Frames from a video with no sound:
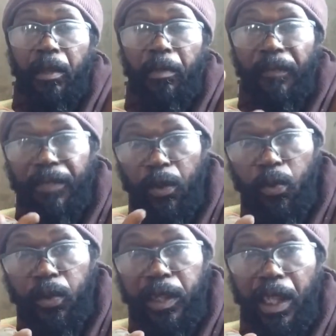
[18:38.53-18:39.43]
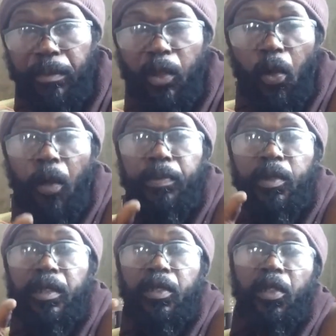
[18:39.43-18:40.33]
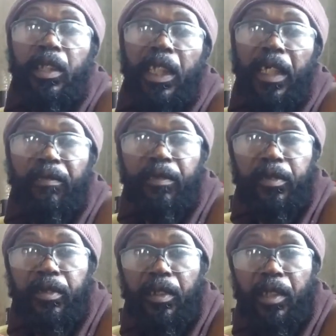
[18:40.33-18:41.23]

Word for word: the views them not up to certain levels.